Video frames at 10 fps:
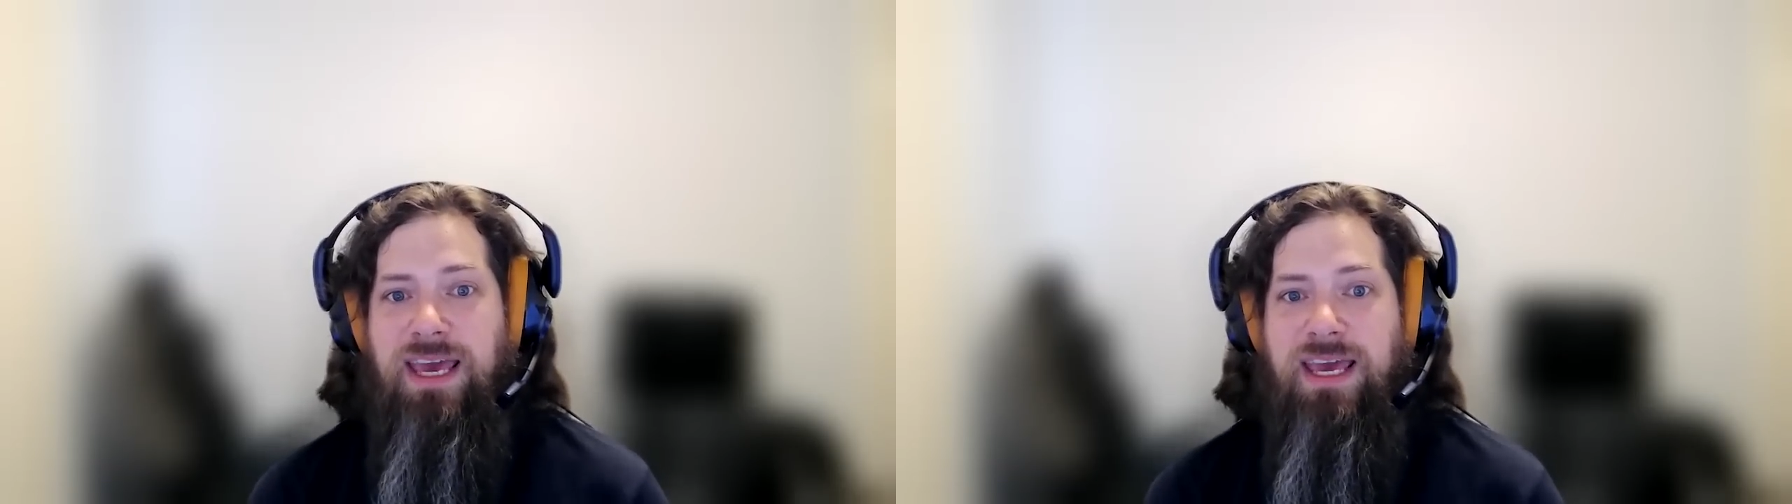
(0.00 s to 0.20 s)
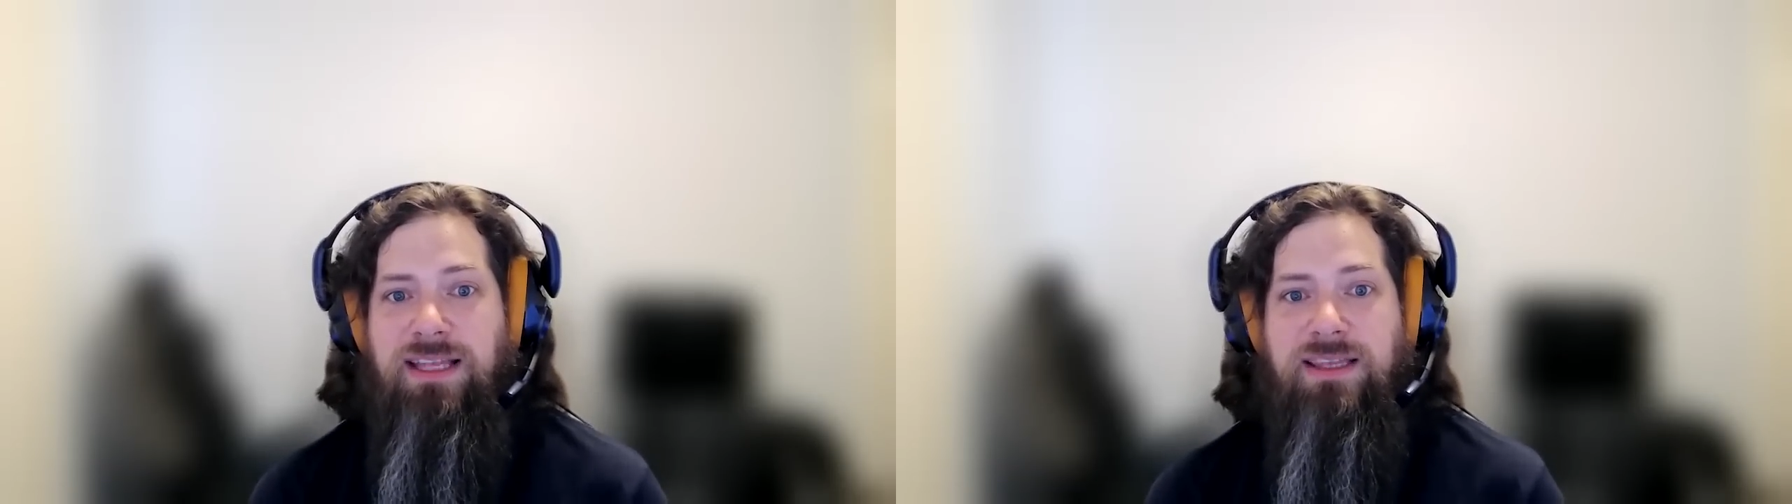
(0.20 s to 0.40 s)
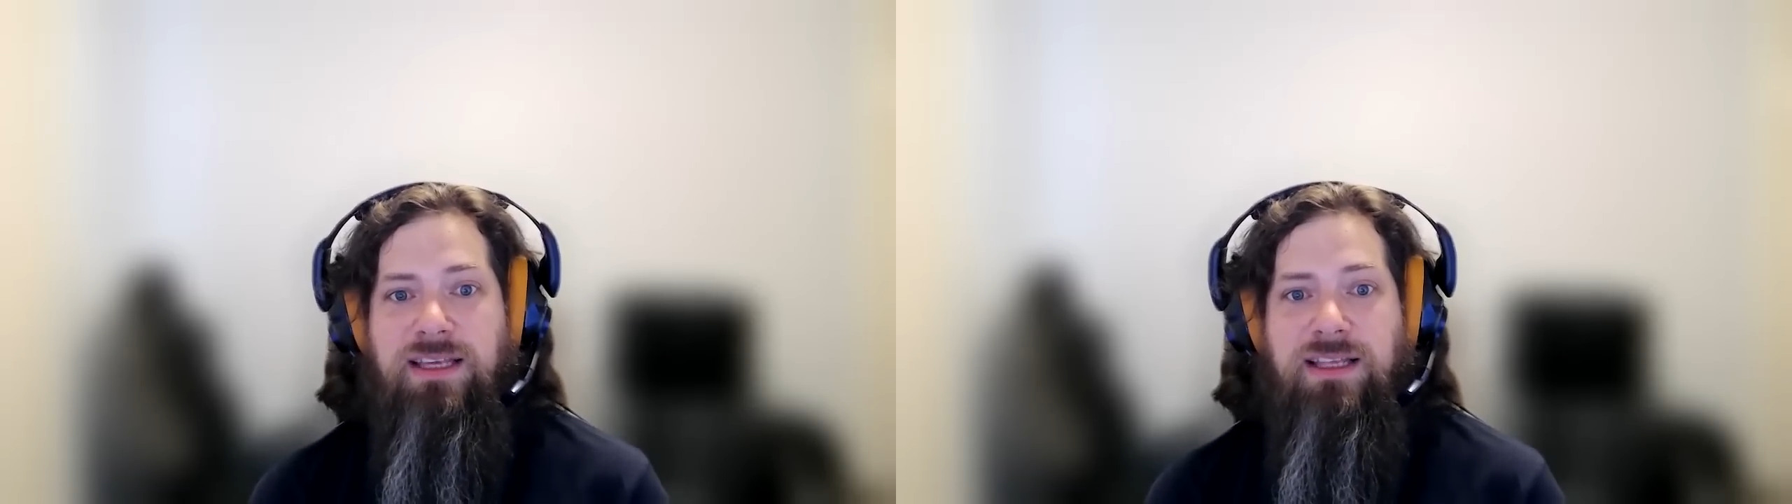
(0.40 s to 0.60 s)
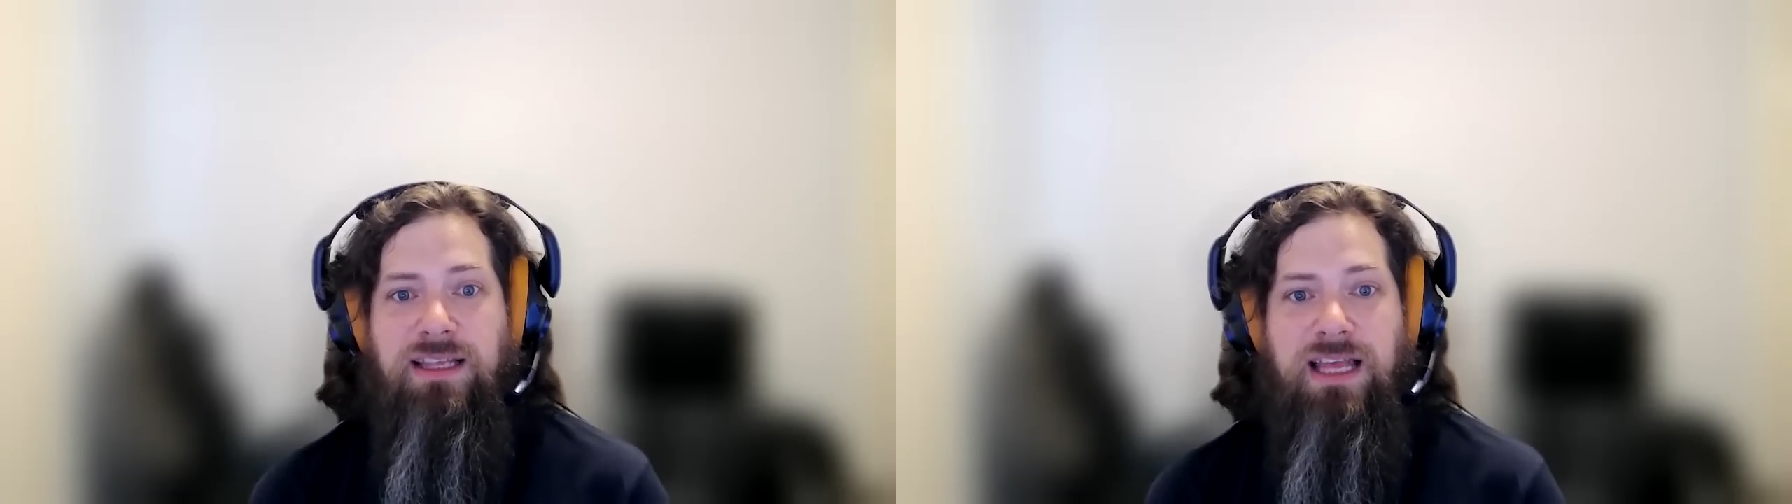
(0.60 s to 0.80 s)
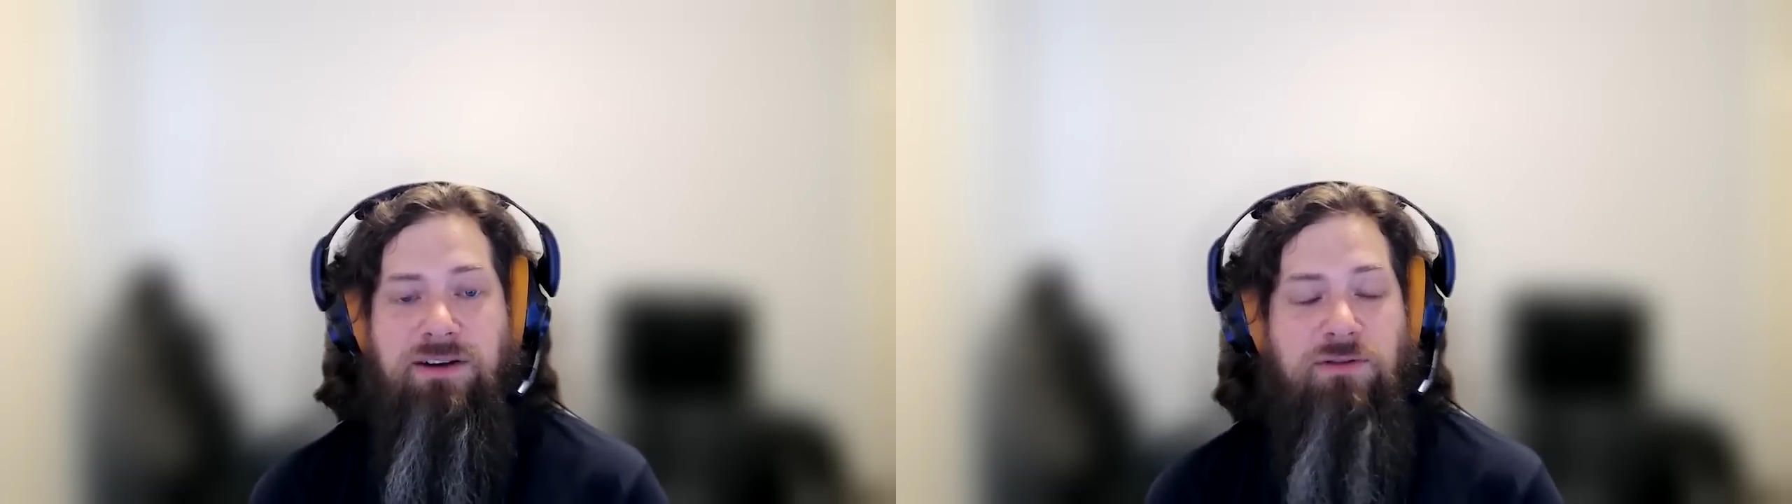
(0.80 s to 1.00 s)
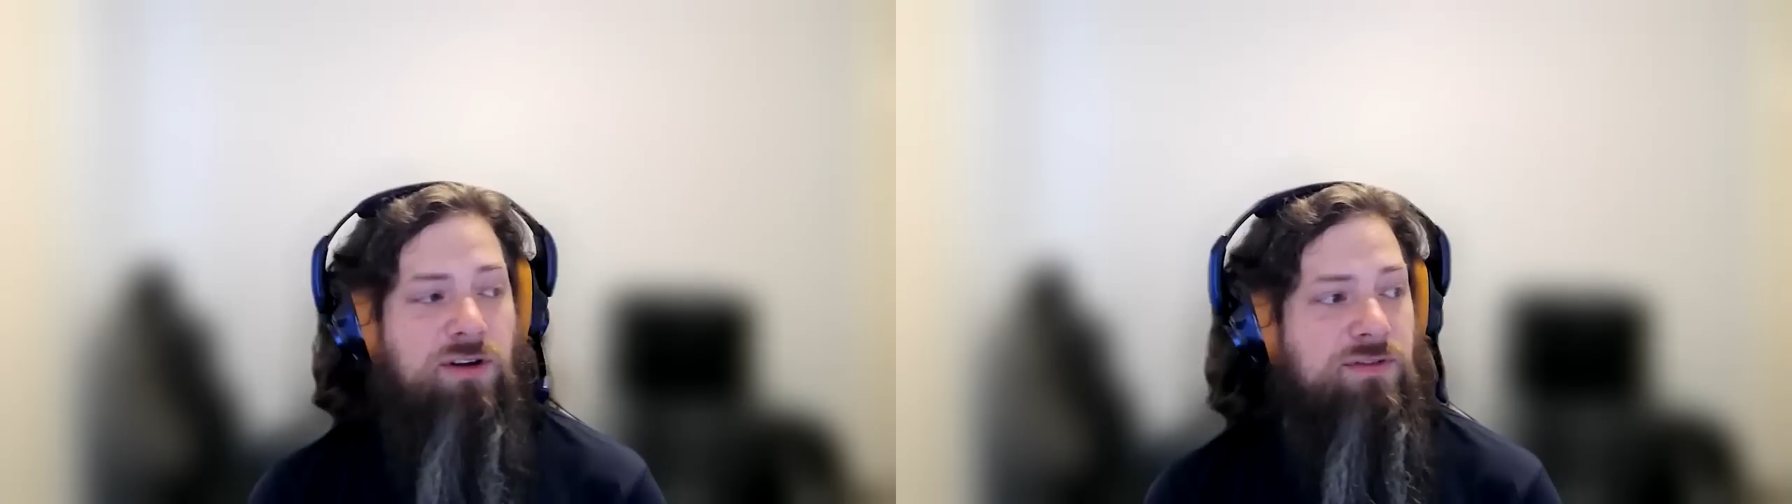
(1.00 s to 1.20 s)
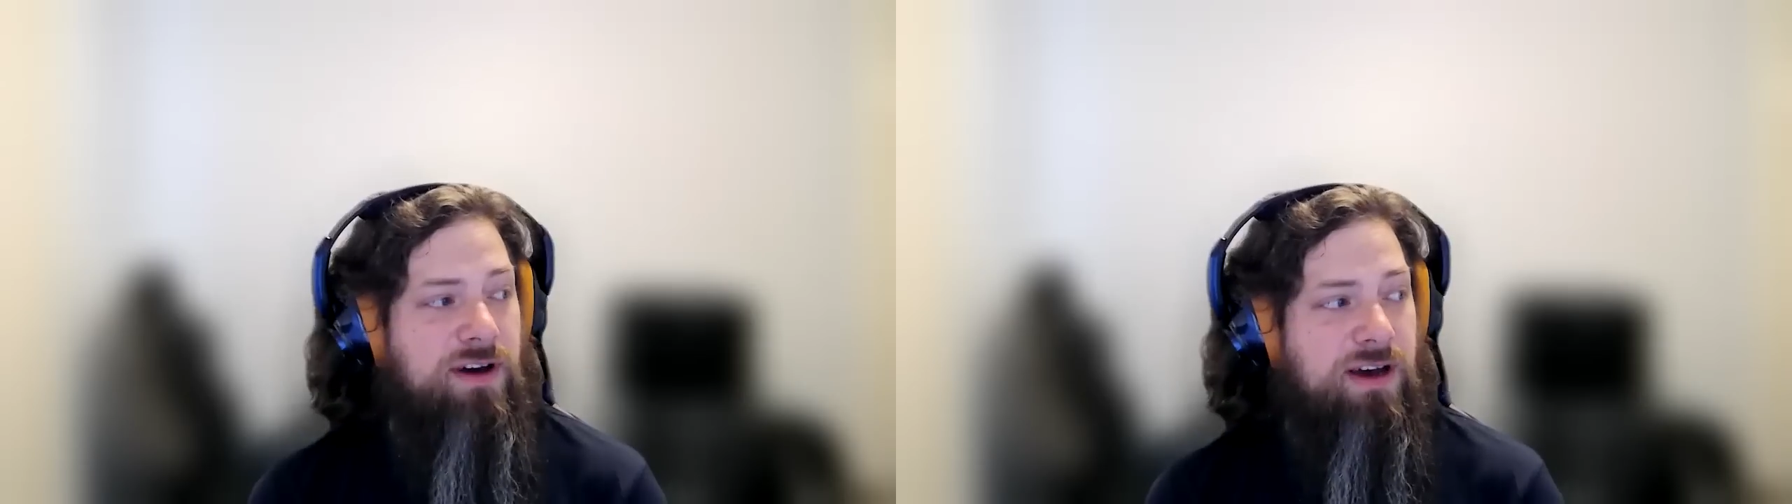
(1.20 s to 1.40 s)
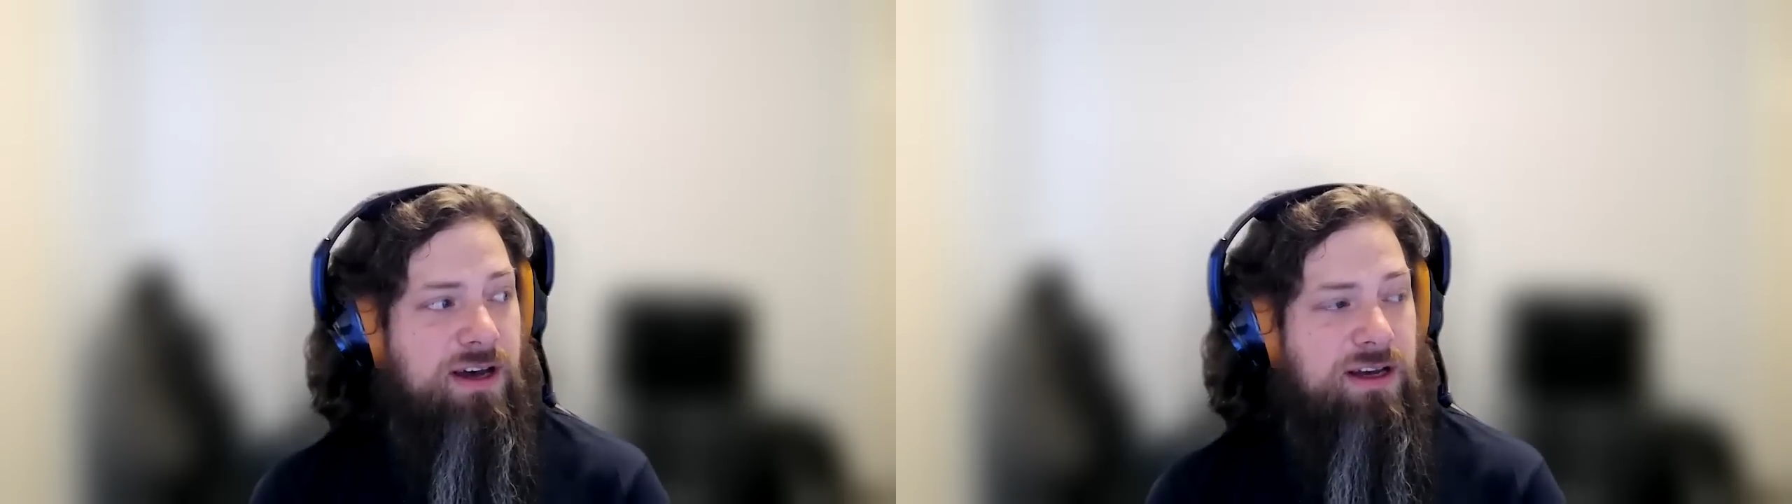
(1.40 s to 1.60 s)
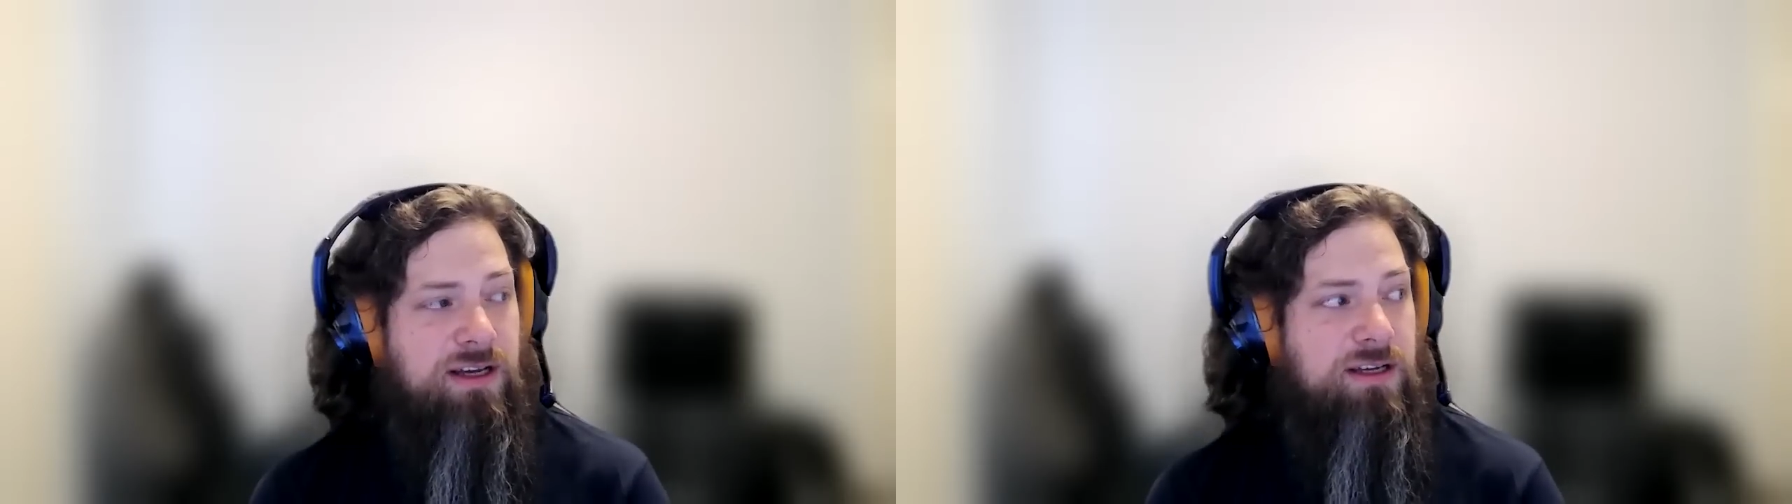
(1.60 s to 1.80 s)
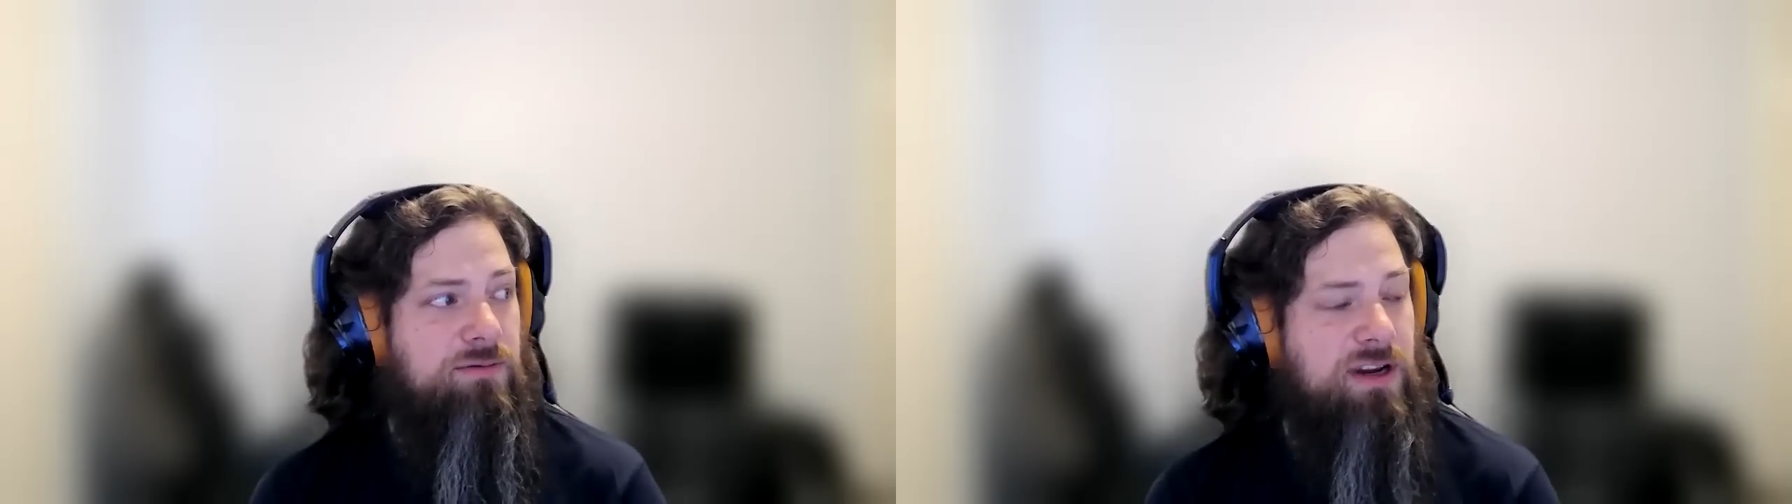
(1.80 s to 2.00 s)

and the